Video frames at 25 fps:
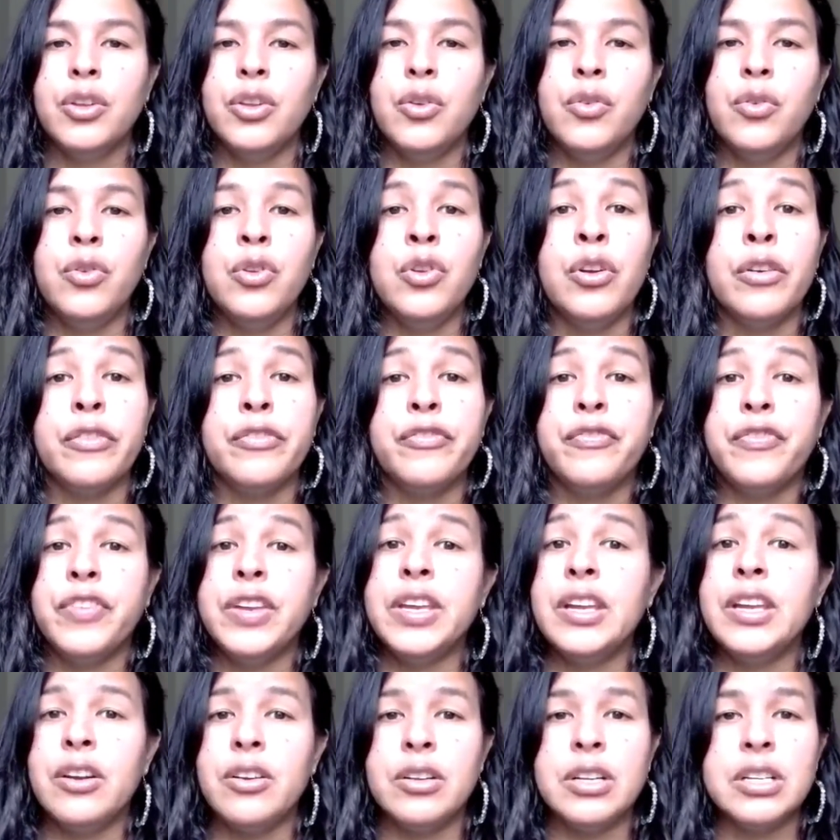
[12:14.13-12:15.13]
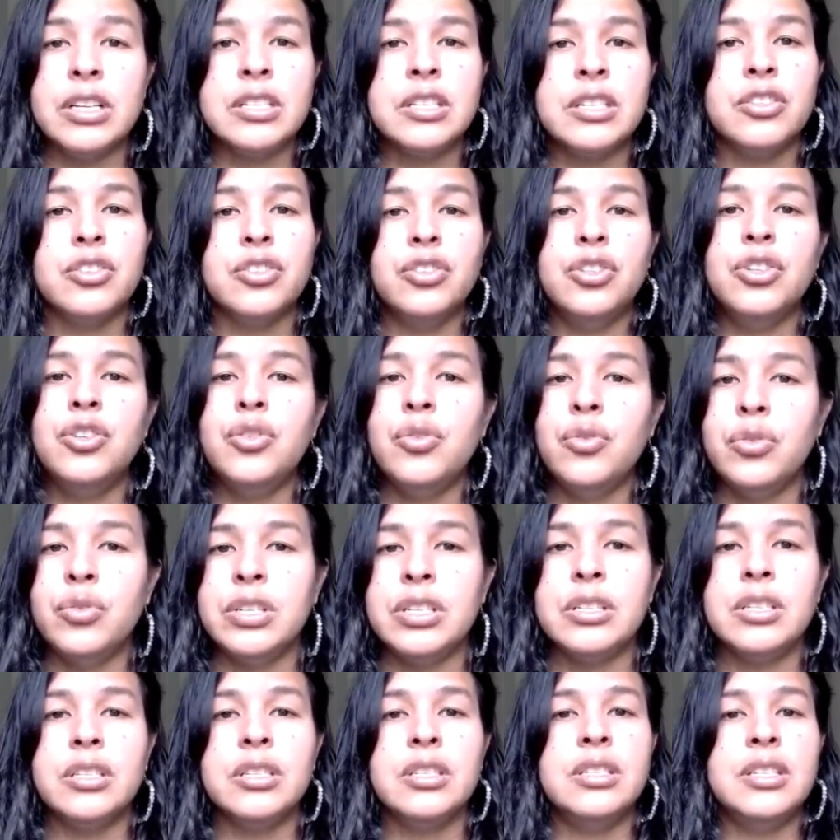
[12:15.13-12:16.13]
your fear, this is new,
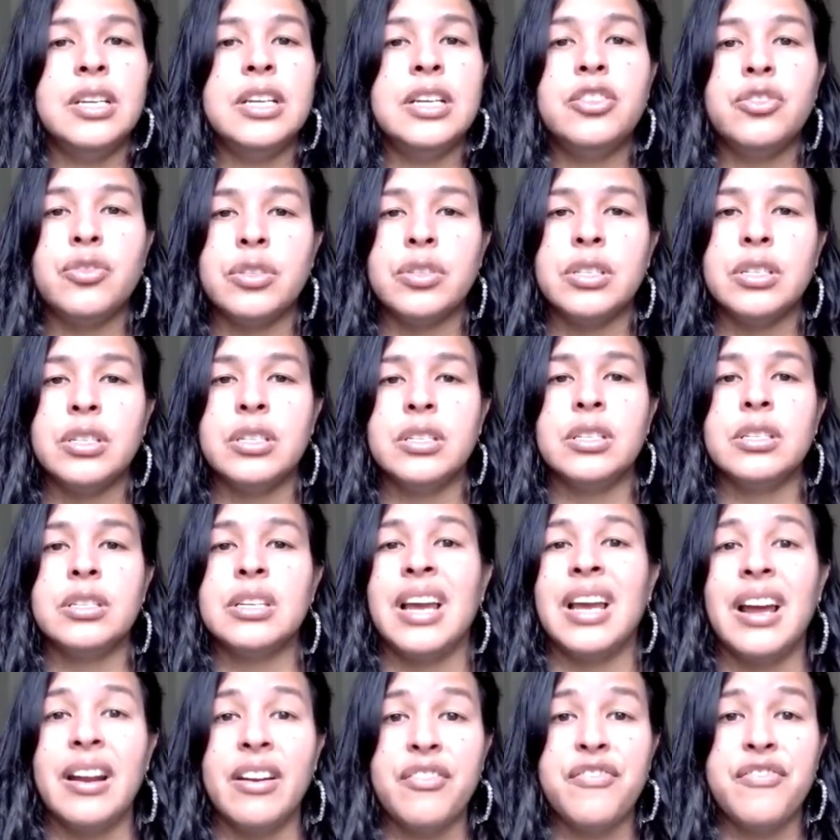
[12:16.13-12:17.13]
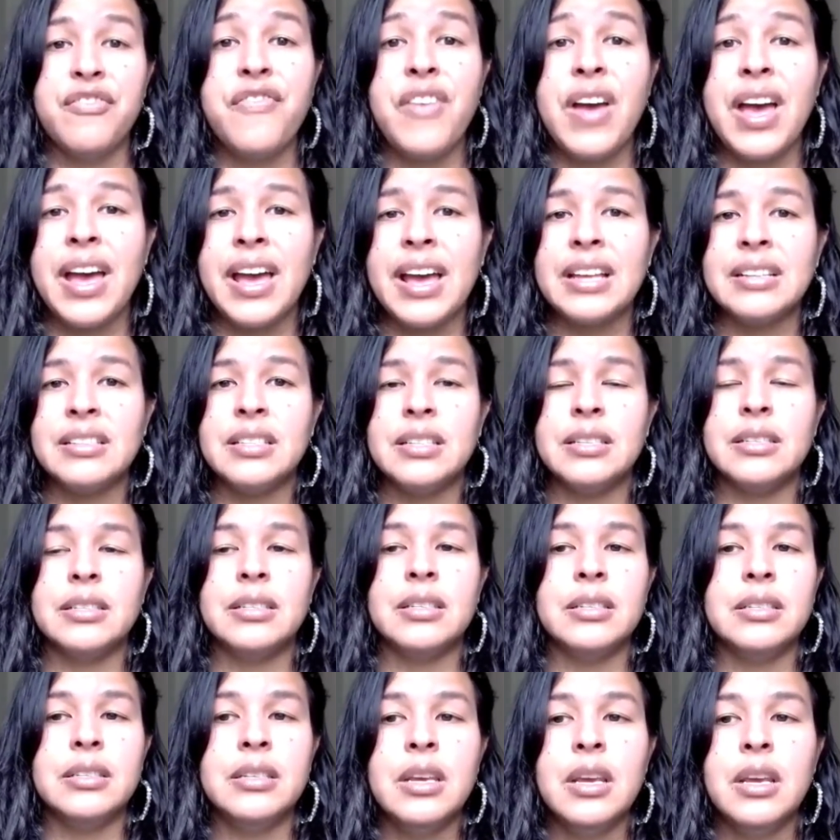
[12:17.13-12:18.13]
this is dangerous, this is kind of fast, this
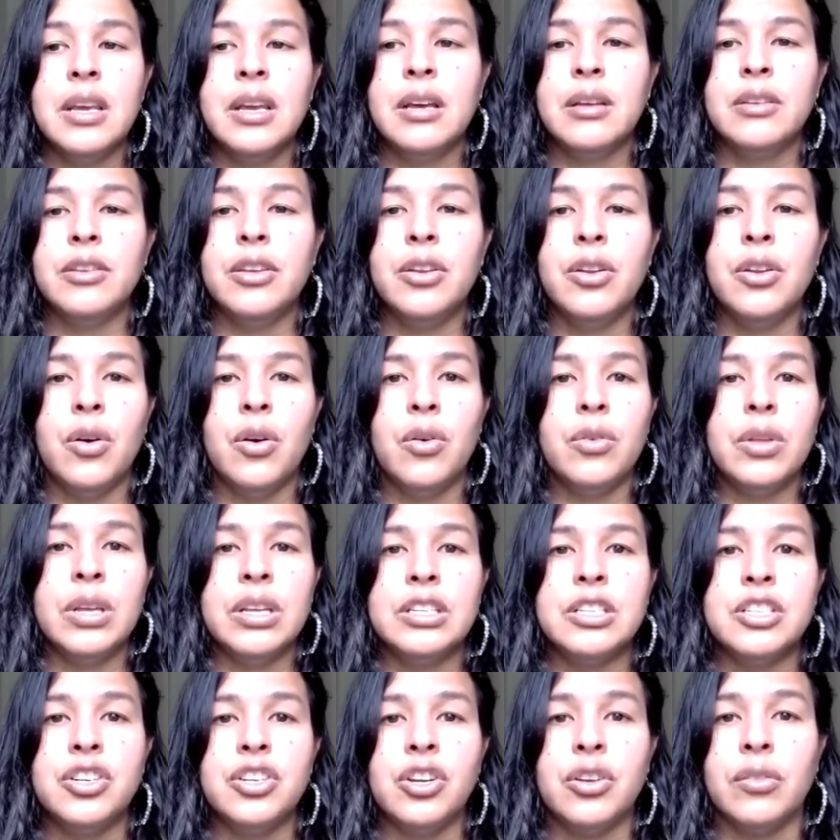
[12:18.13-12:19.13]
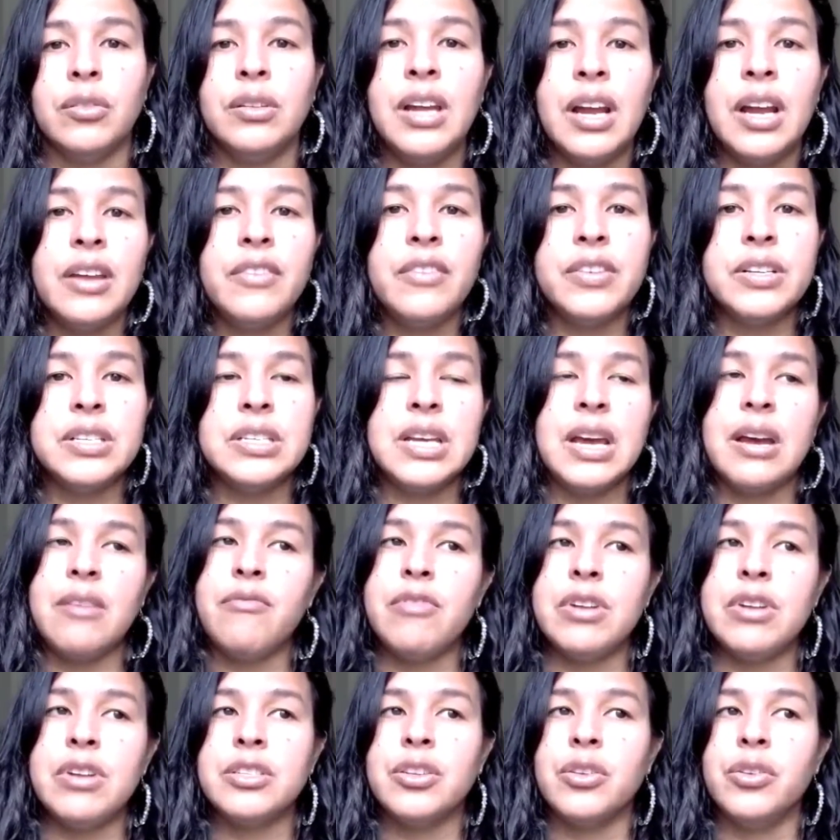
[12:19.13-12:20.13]
is, you know, it's your life is at
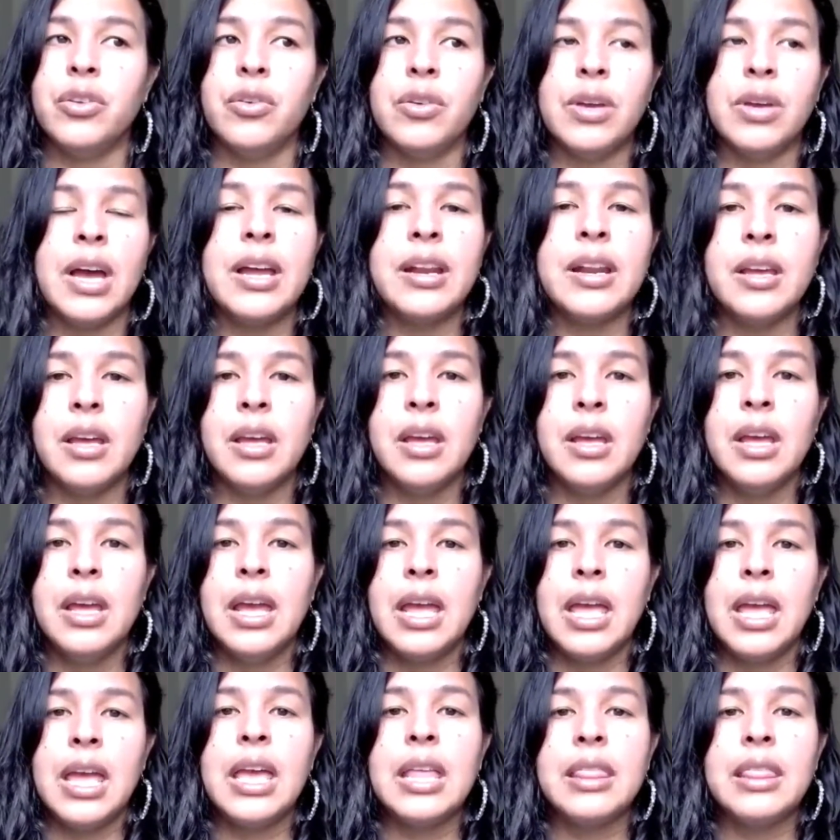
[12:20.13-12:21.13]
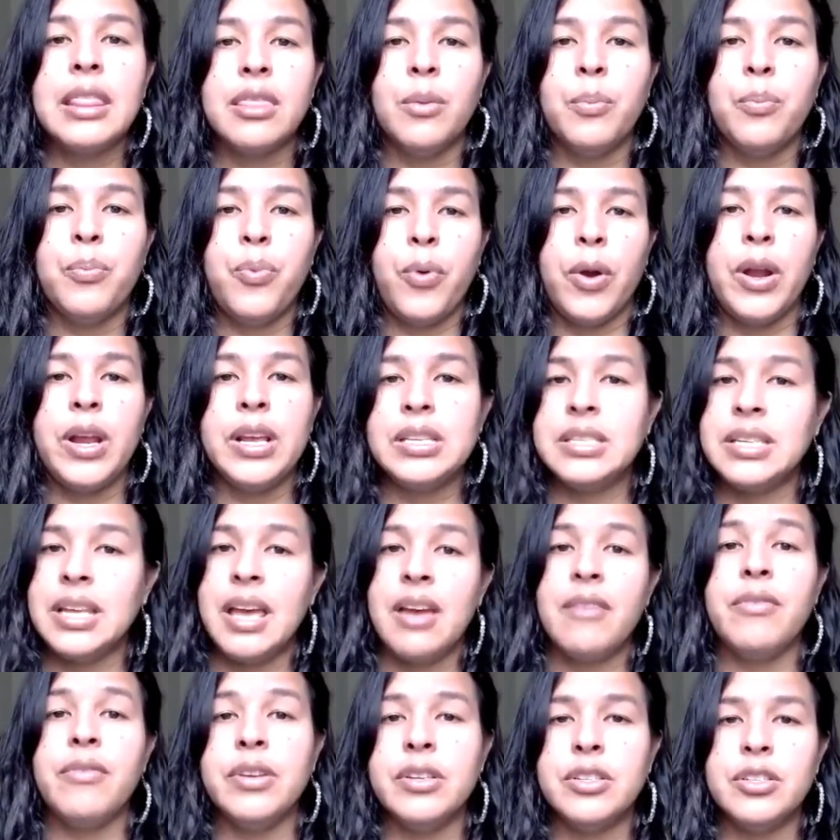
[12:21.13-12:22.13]
risk. So you kind of hit the brakes
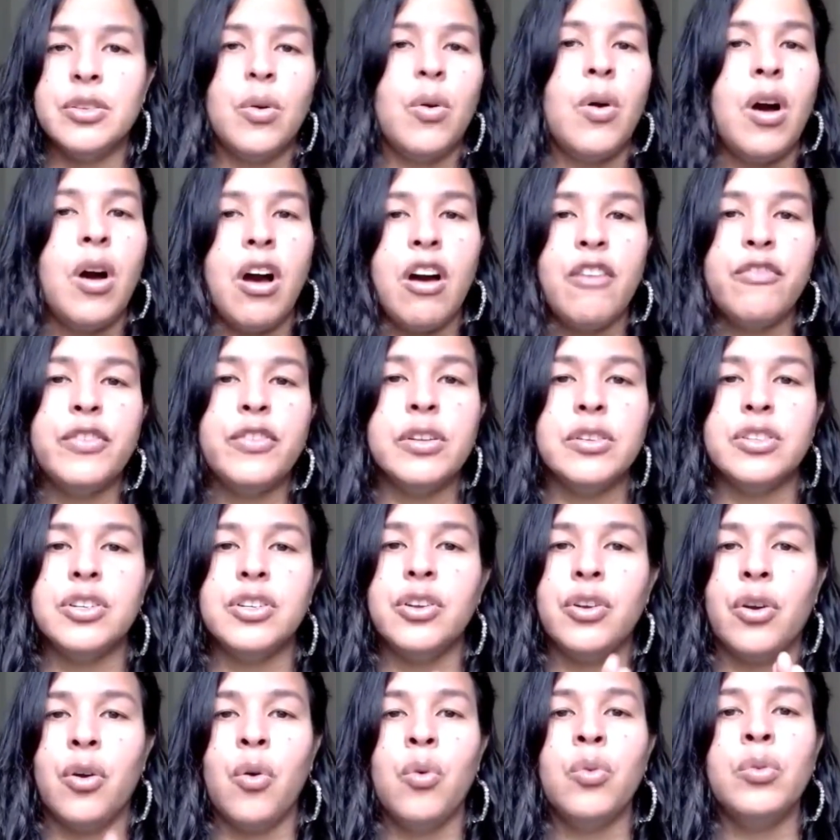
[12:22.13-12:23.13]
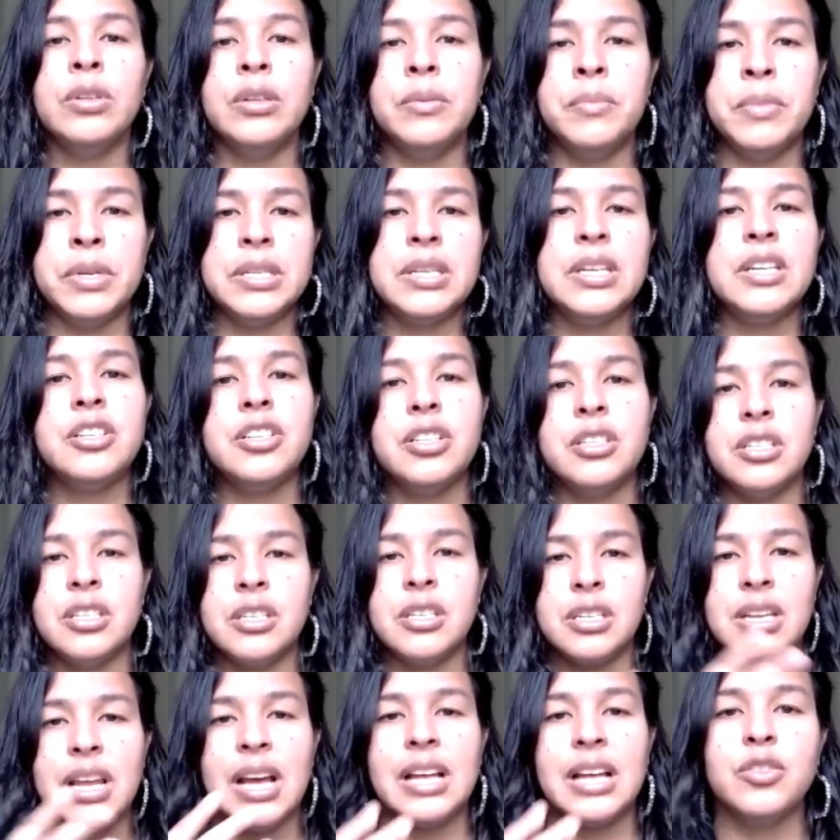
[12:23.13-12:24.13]
every so often to your own limitations.
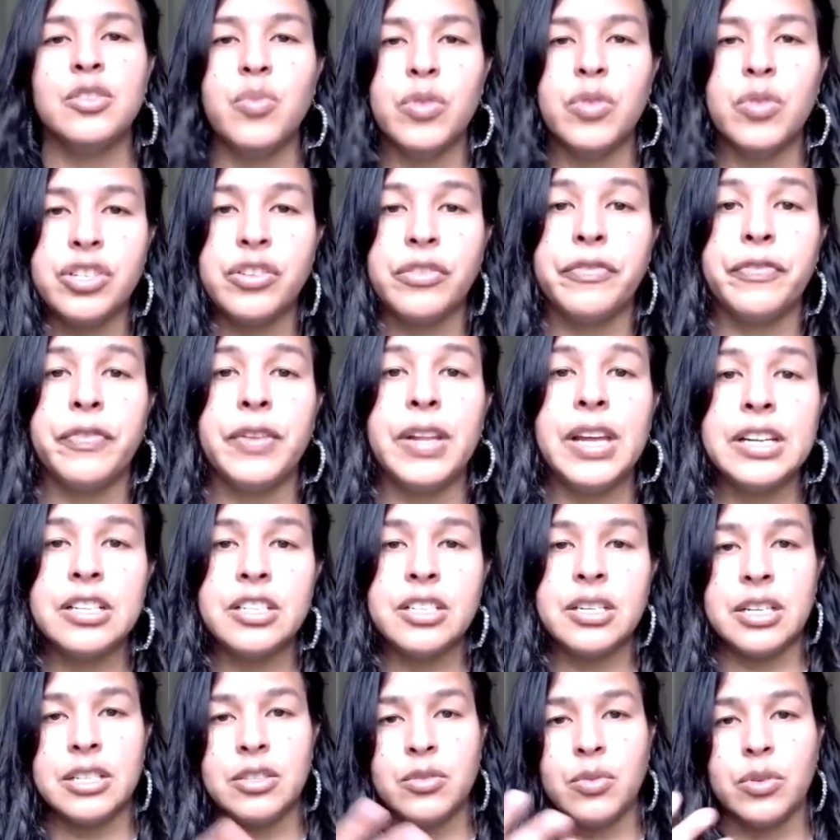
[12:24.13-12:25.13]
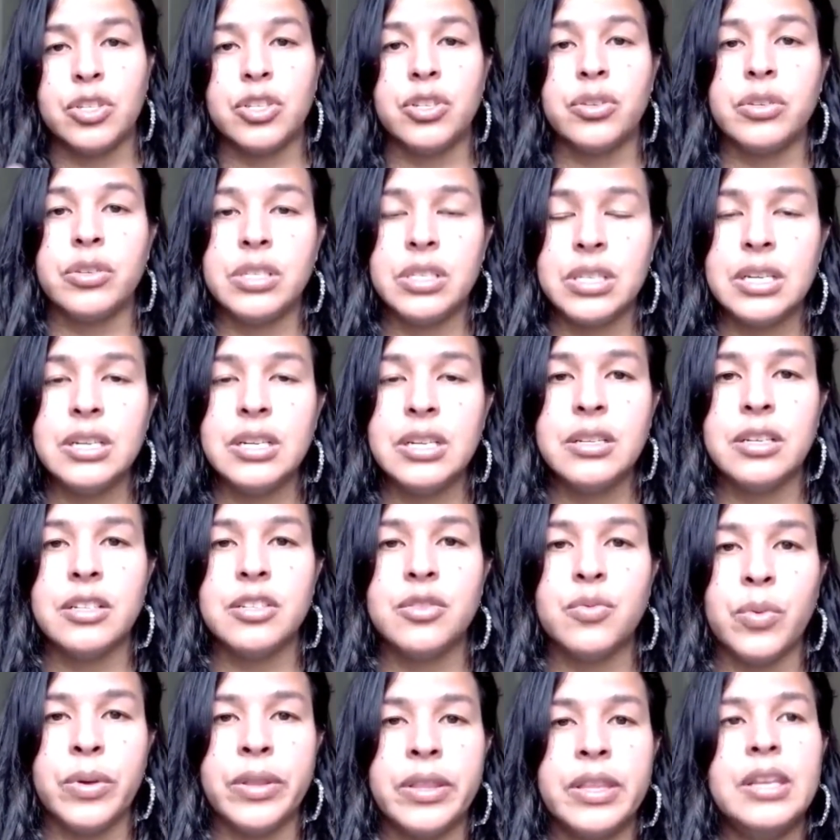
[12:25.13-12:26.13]
And that's what your flesh, that's what your sin
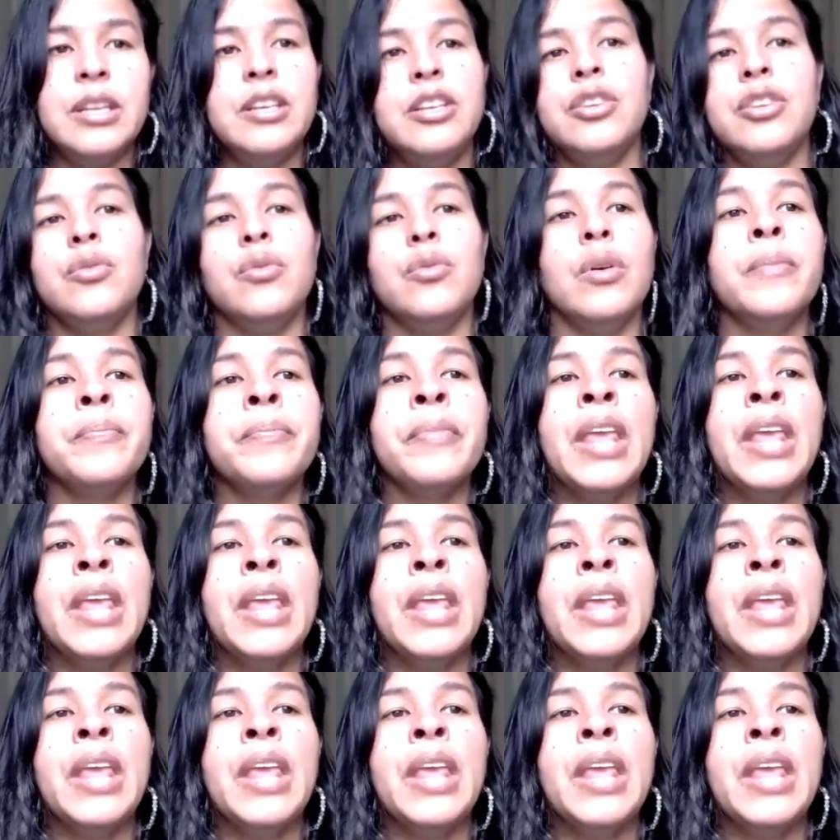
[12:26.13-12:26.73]
does within you.